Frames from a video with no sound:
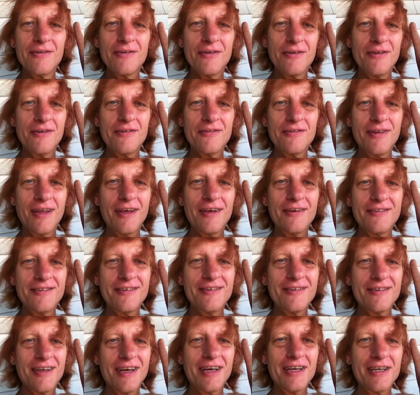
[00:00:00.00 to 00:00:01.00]
to this
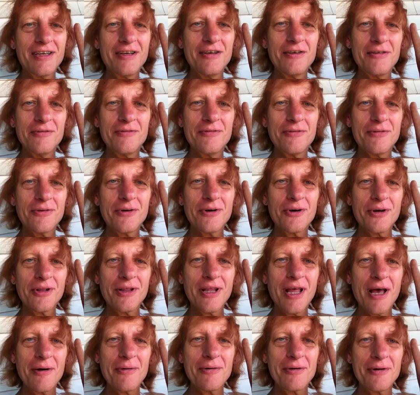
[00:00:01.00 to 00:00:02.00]
nation, thank you for
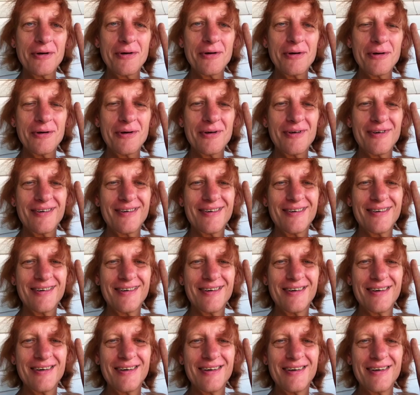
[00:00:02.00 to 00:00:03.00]
allowing her
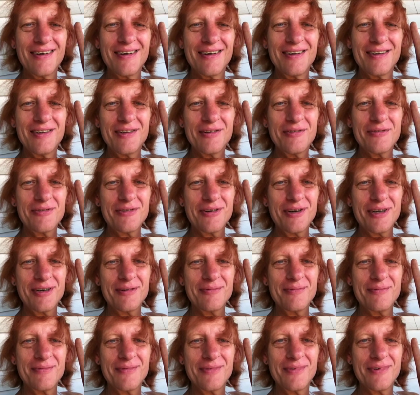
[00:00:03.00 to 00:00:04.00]
the
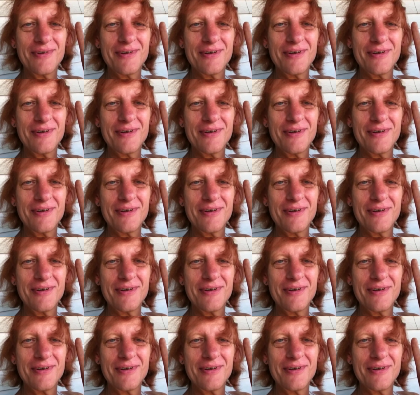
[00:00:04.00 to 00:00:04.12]
freedom.